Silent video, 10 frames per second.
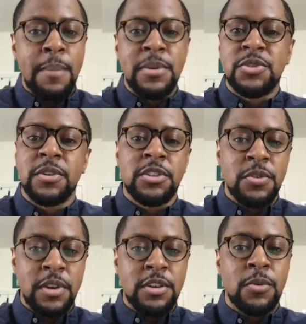And be sure to
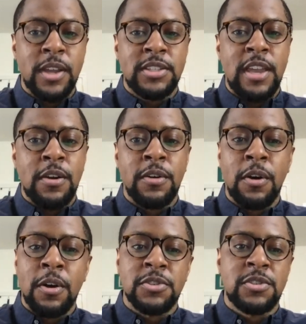tune into Quick Take on
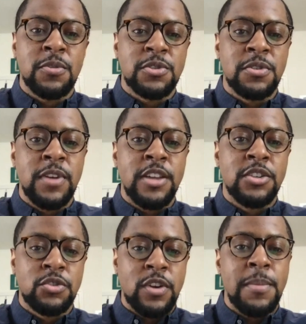all social and
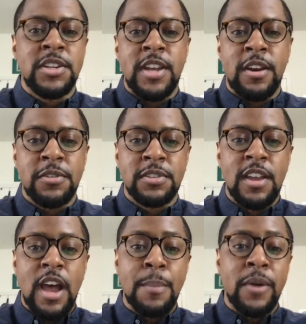streaming channels.
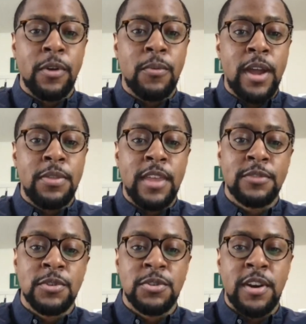I'm Everett White.
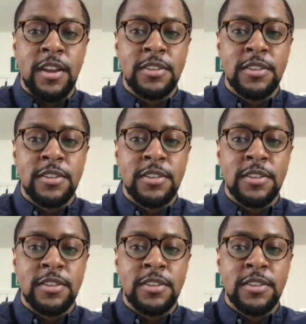Thanks for joining